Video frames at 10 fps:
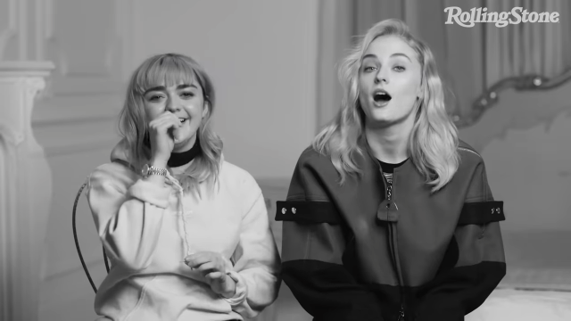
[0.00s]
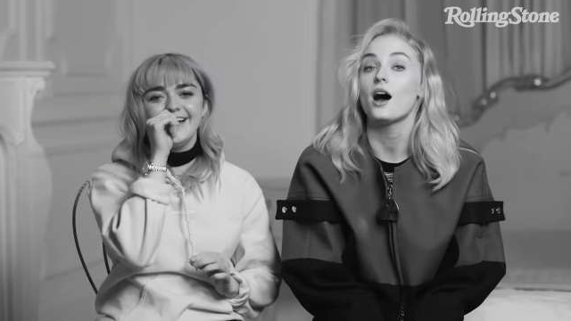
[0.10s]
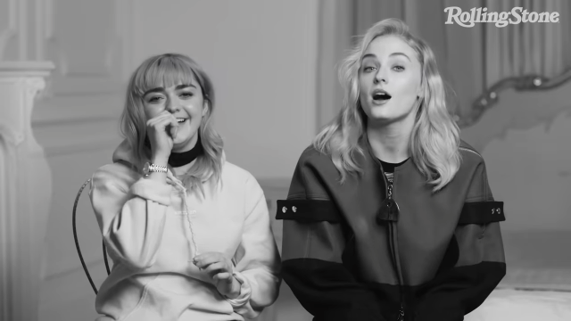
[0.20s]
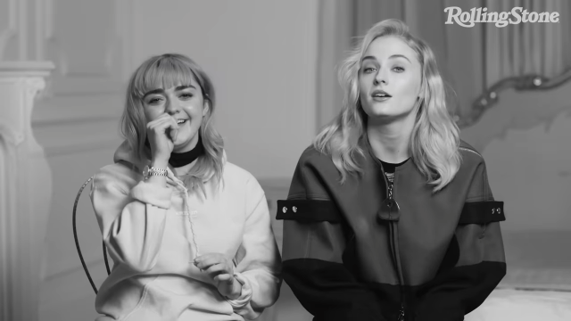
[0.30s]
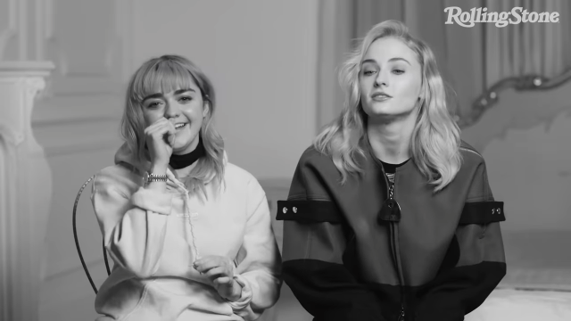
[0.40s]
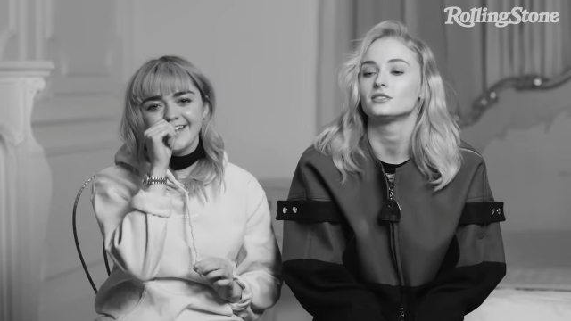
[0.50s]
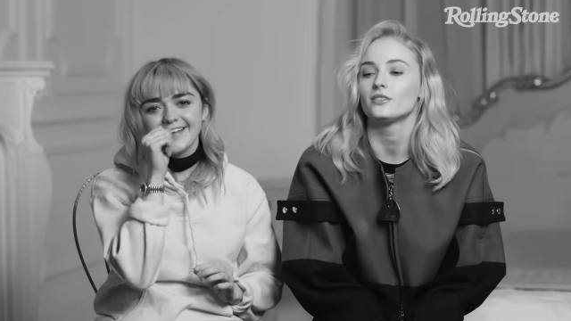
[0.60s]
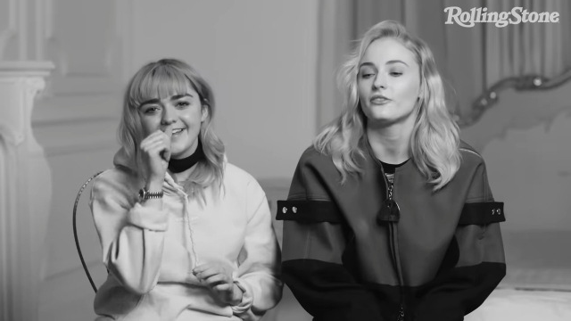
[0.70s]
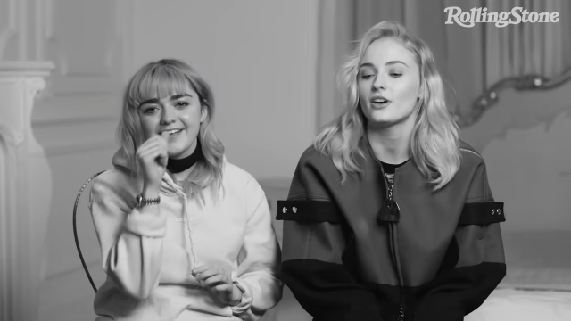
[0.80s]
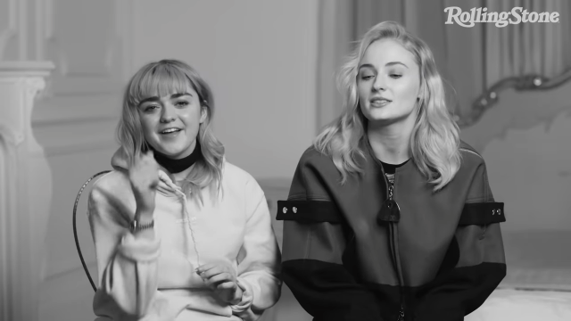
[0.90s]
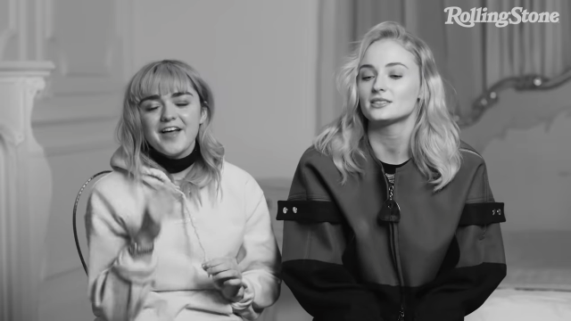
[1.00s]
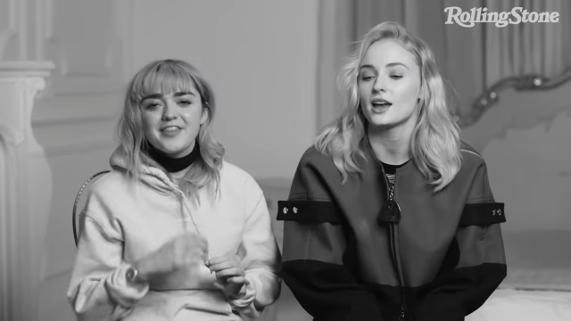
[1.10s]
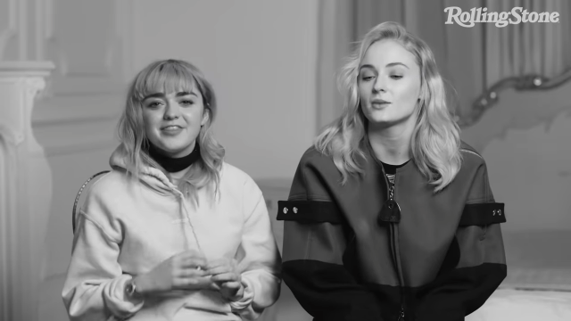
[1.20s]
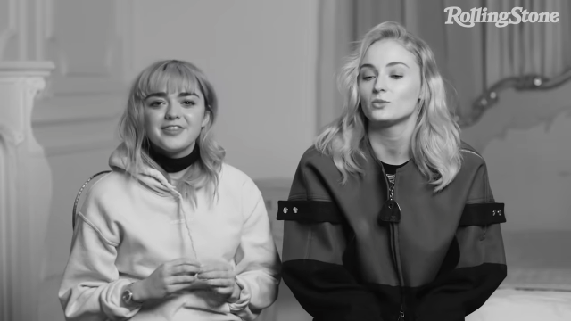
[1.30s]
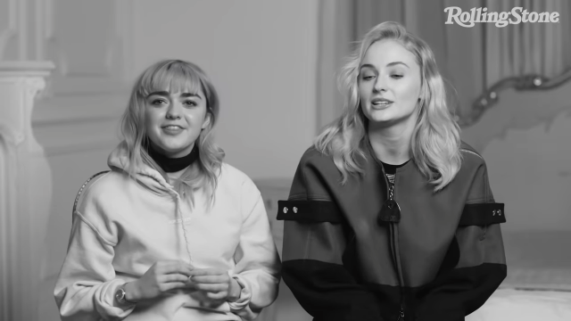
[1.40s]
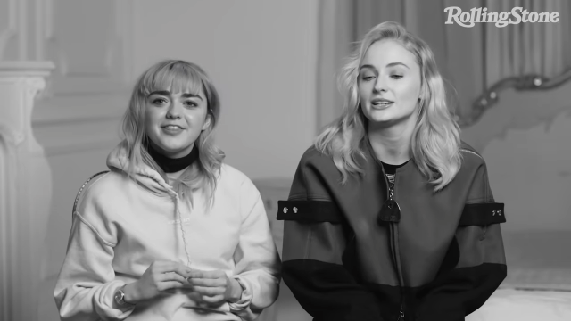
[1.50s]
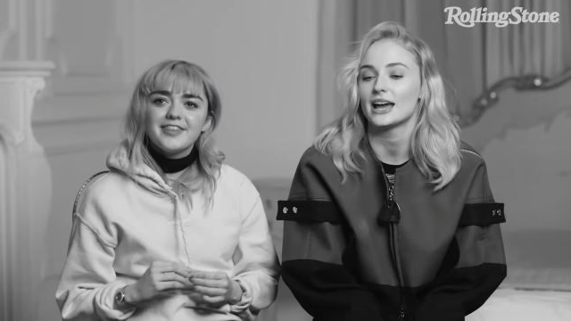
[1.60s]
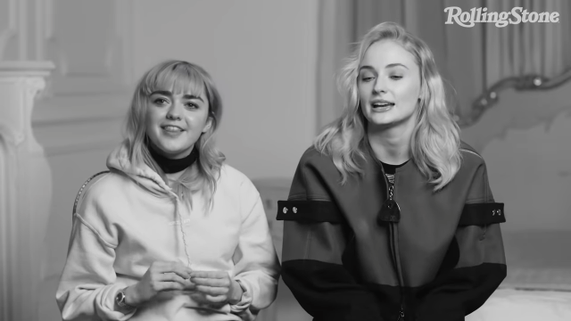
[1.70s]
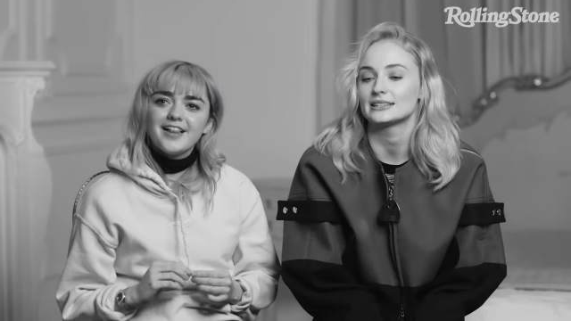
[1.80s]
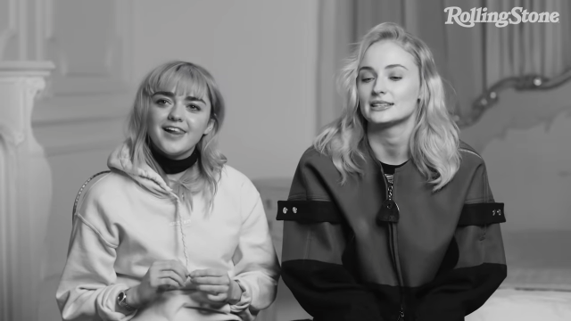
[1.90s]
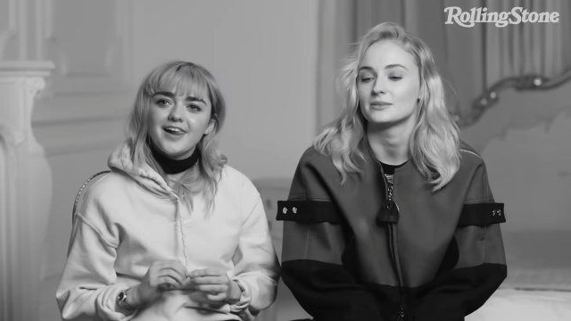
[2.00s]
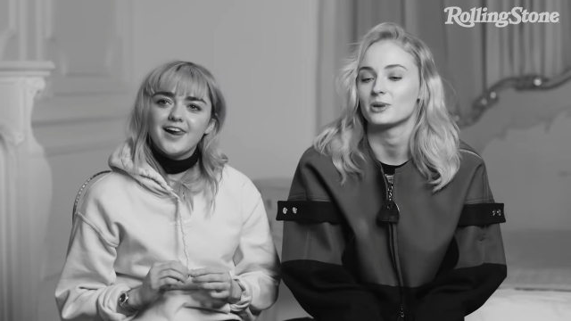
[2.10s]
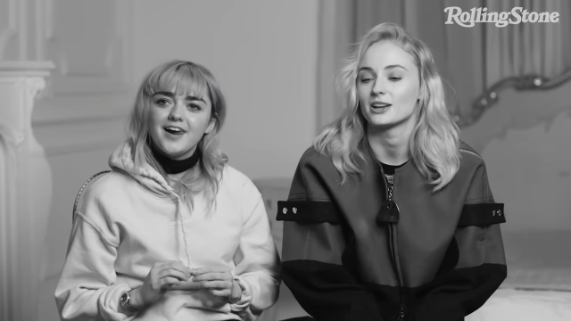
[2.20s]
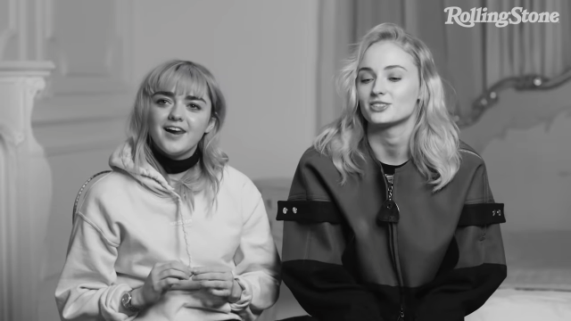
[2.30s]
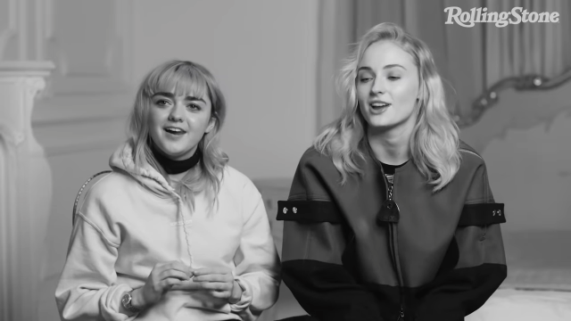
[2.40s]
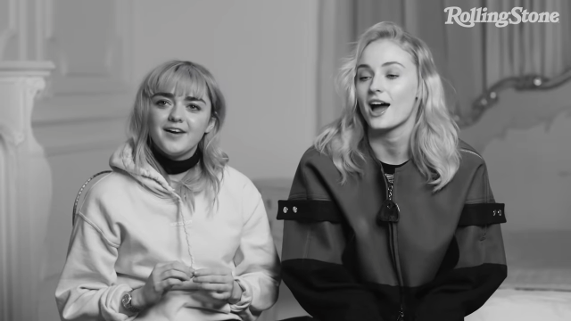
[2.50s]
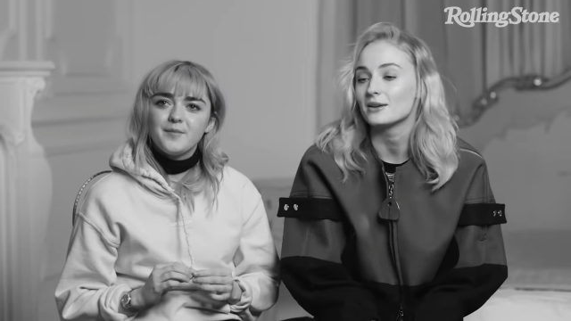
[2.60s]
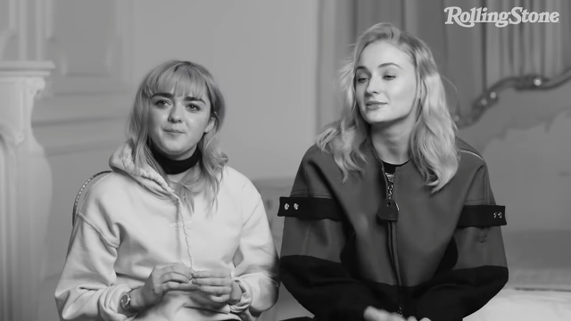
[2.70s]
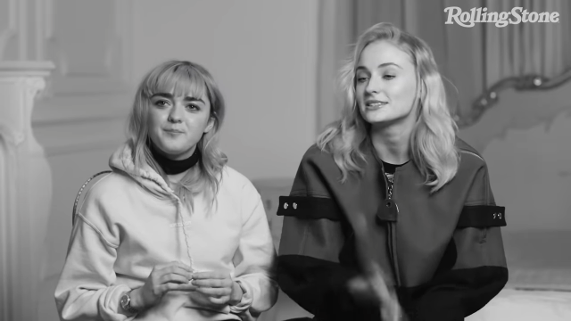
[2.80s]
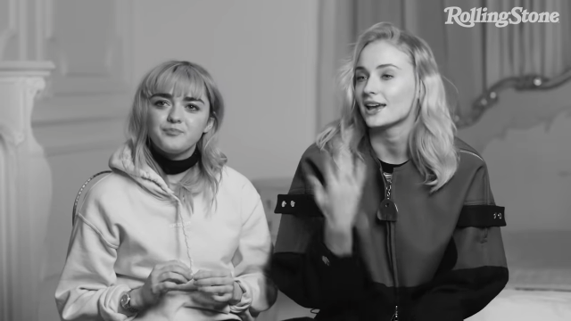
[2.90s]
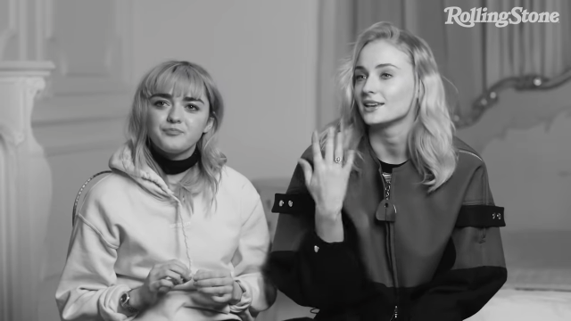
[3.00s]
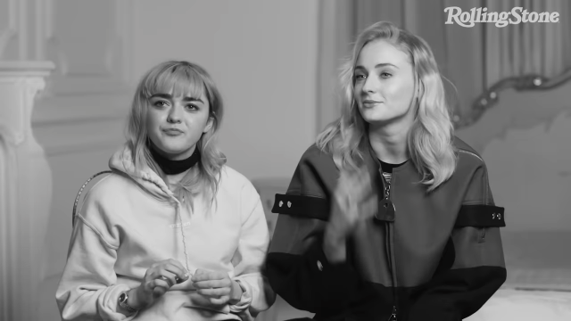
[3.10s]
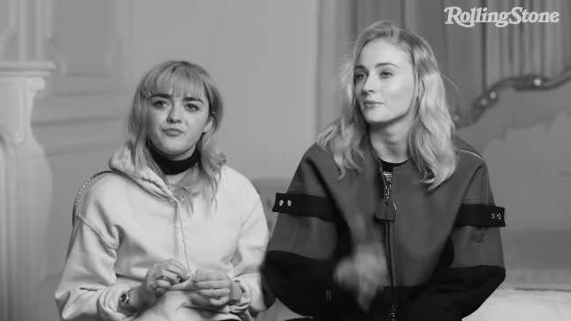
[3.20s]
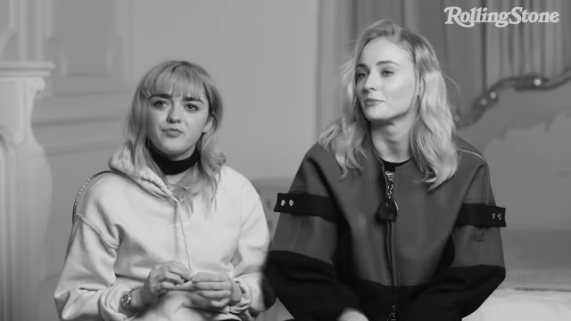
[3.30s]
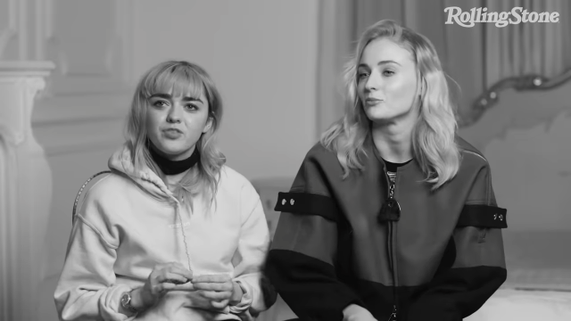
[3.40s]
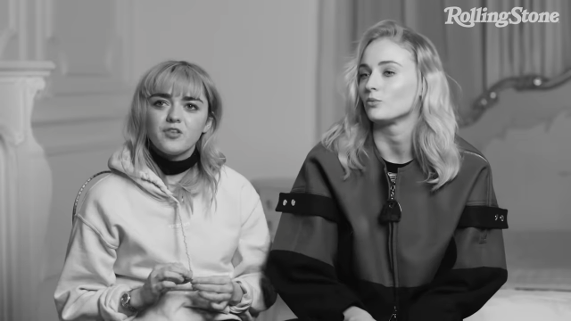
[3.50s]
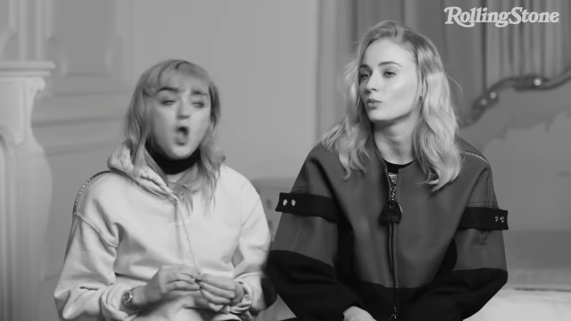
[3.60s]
Speaker 1: oh, the first time we did an accent impression, I would say, is when